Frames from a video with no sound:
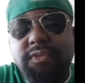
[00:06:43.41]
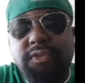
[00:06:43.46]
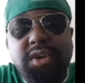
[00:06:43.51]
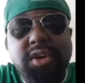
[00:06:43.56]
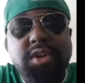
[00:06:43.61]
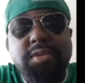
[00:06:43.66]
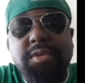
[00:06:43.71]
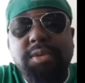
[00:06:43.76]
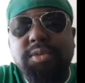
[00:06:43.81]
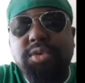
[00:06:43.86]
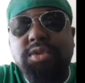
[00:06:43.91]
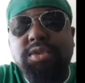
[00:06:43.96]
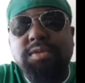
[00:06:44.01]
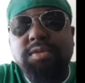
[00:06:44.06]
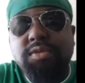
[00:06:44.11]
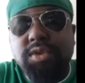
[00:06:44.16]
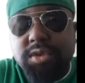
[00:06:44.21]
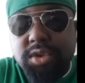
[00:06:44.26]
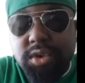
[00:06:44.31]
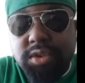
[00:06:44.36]
first mom
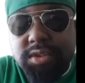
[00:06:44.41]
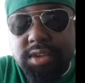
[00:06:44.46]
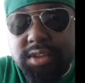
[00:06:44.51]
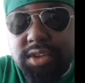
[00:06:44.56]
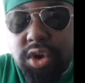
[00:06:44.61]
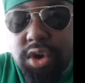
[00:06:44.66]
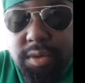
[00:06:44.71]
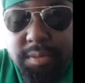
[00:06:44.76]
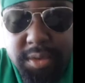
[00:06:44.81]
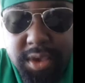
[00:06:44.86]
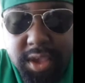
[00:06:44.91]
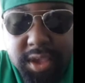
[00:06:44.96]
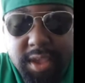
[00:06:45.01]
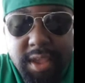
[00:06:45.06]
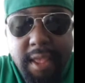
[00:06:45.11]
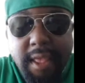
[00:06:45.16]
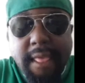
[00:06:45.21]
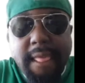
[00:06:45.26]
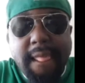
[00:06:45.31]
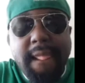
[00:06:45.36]
used to tell
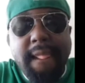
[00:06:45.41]
me,